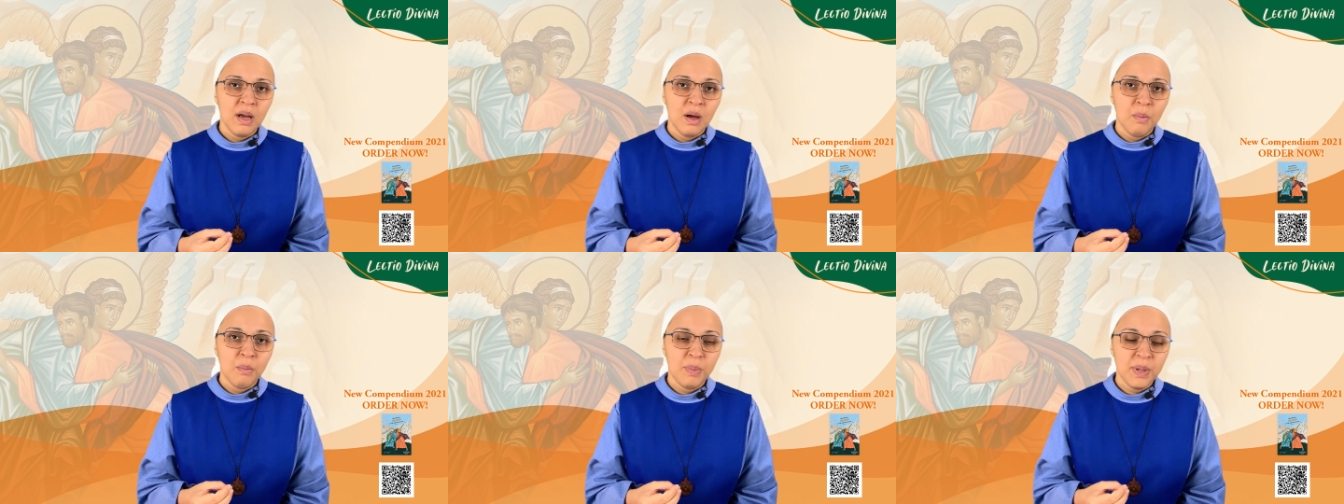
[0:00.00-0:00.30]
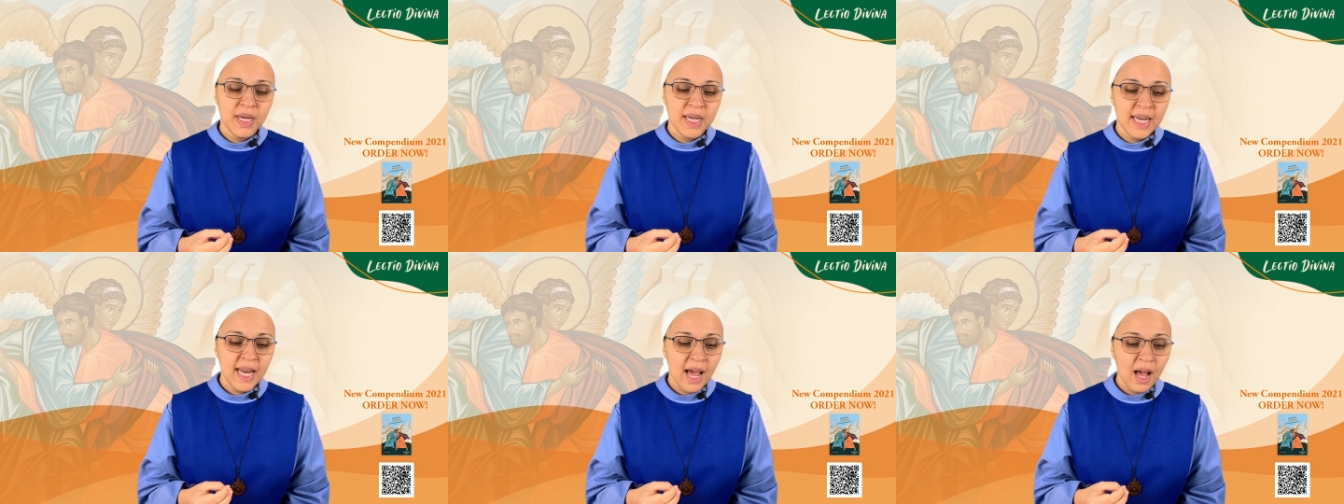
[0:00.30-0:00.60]

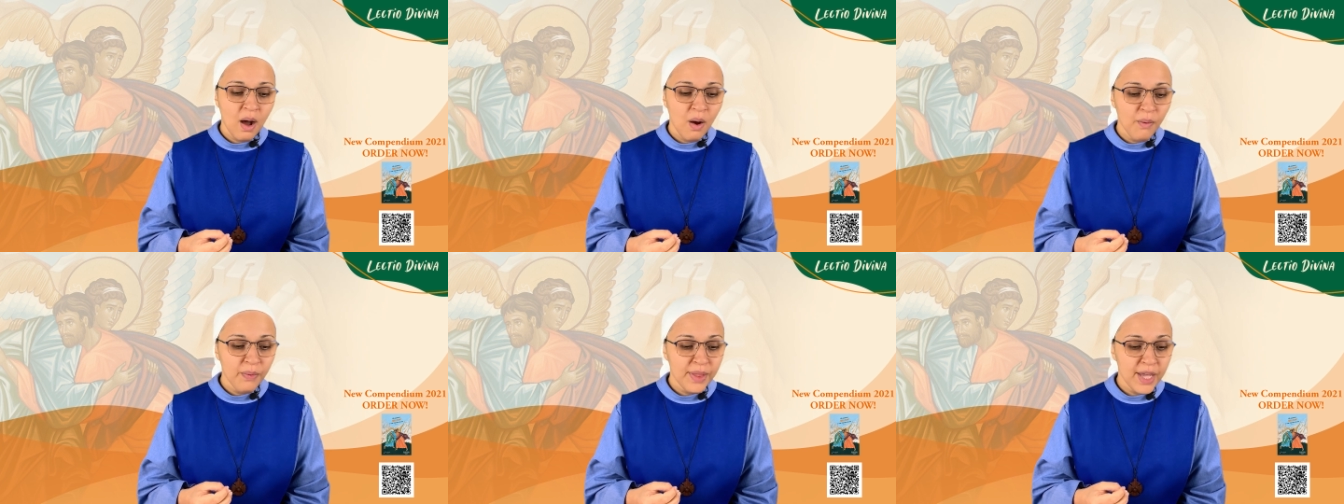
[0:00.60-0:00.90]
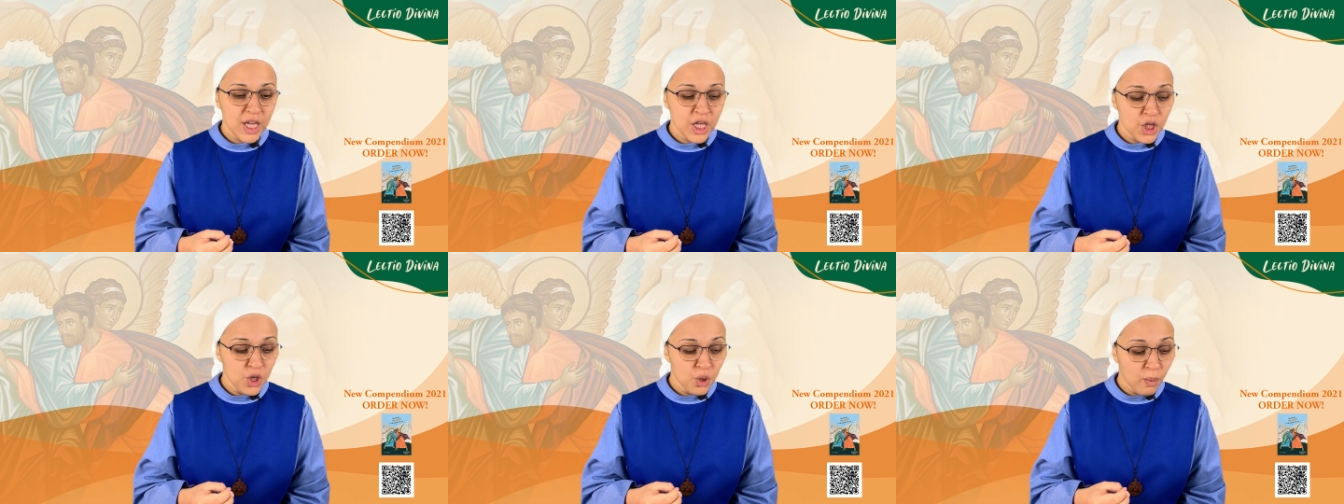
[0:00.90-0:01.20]
but now
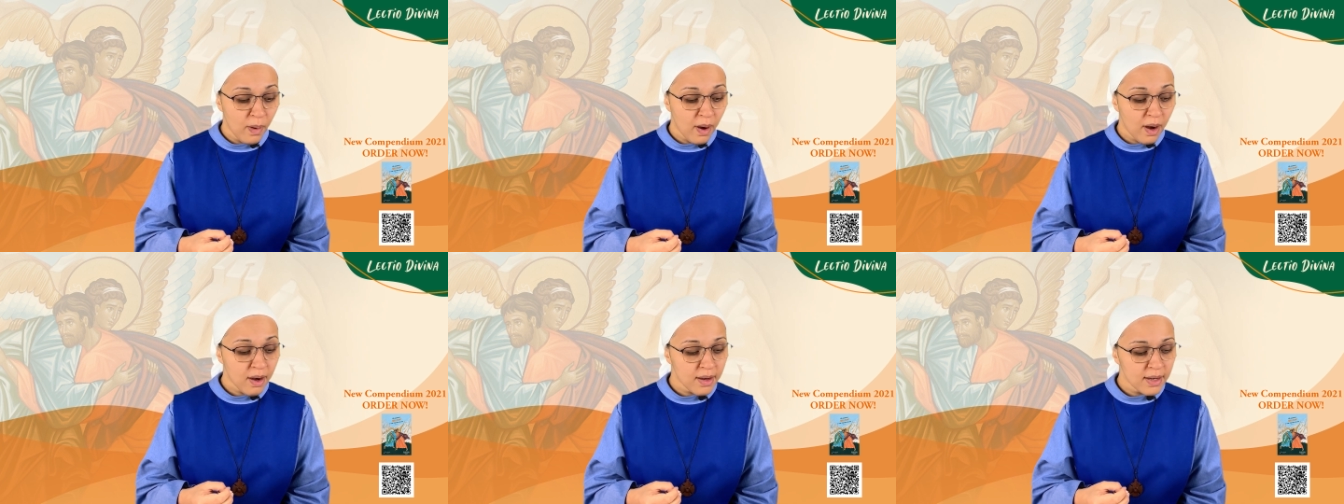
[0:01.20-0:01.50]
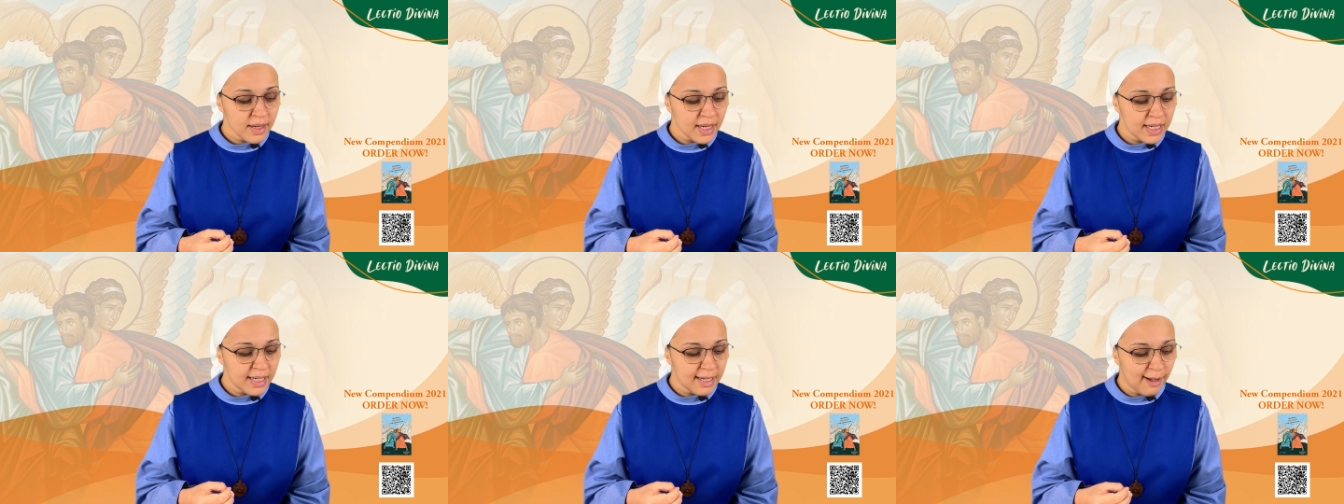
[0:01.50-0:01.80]
that you are an
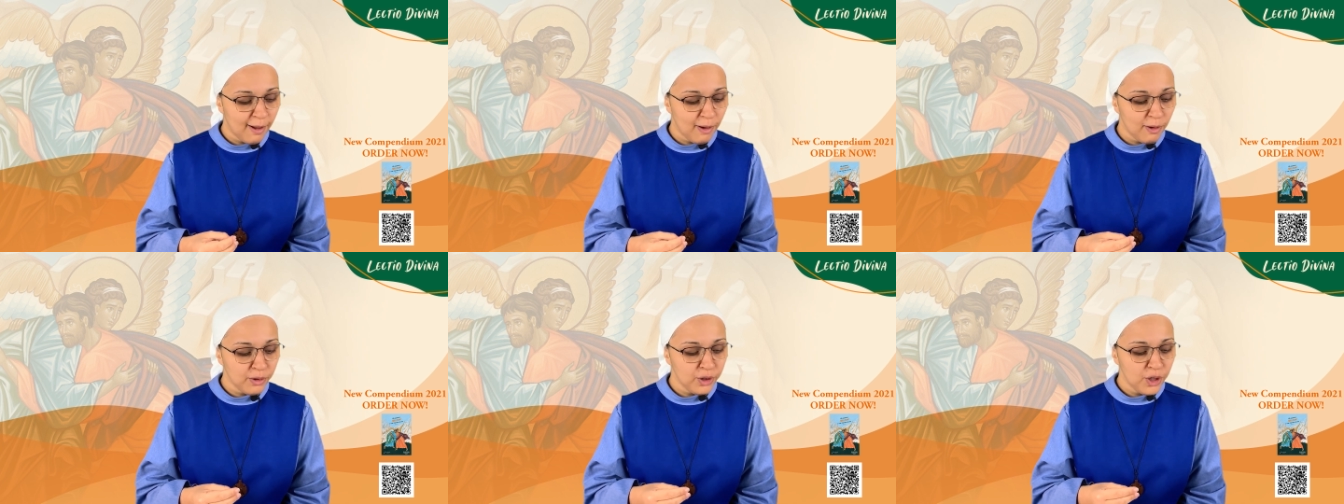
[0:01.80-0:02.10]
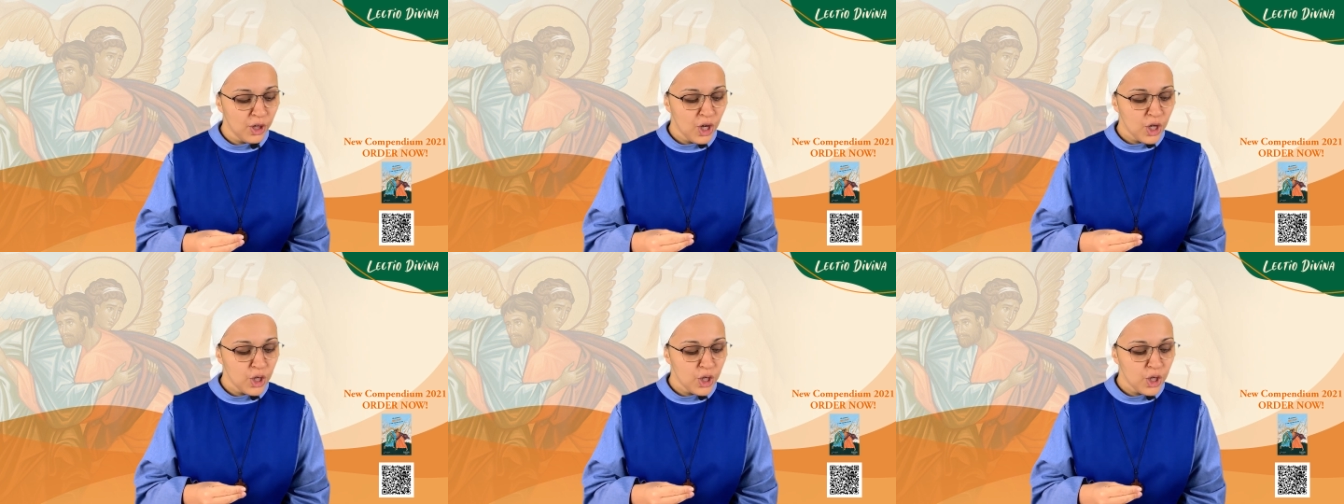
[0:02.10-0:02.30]
adult,